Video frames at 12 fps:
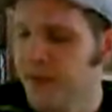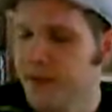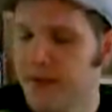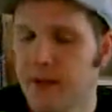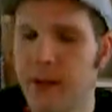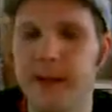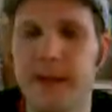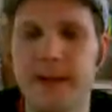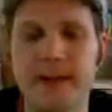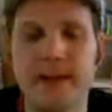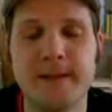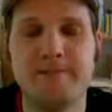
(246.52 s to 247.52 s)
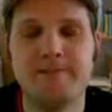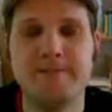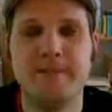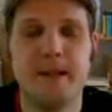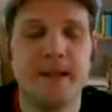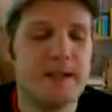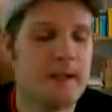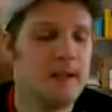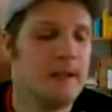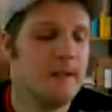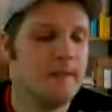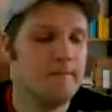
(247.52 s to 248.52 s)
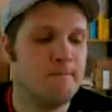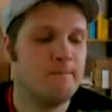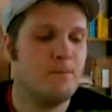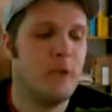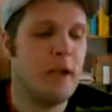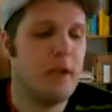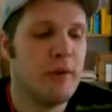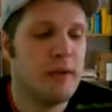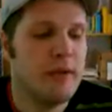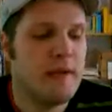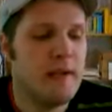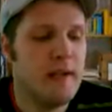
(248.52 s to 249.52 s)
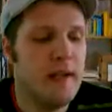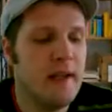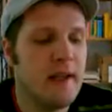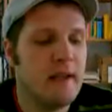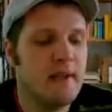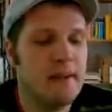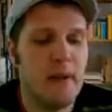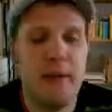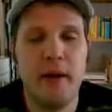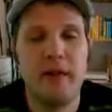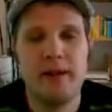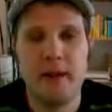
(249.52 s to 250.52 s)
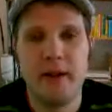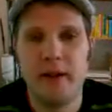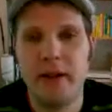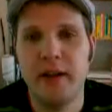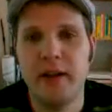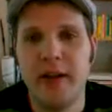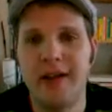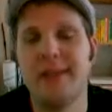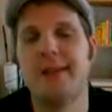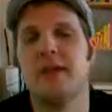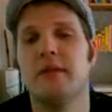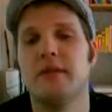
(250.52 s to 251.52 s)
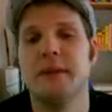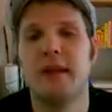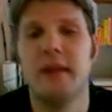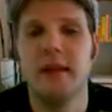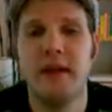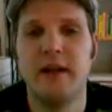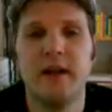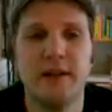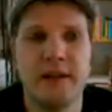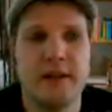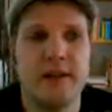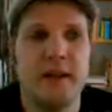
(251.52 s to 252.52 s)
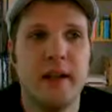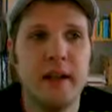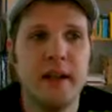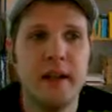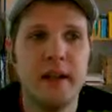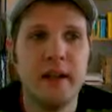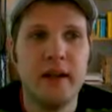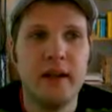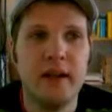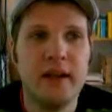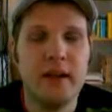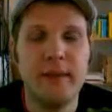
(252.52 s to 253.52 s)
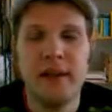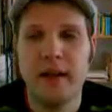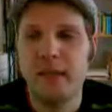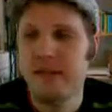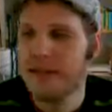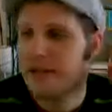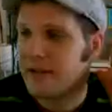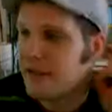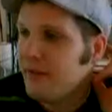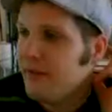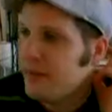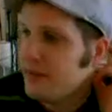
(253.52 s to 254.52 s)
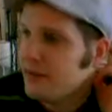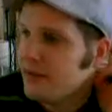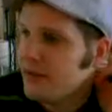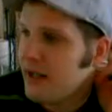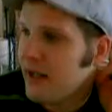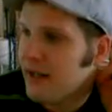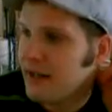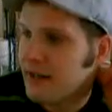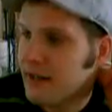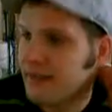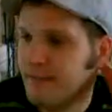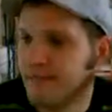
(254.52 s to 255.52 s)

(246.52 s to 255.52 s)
so yeah, that's what I wanted to say, that my parents are not assholes, that they're just sometimes difficult to handle,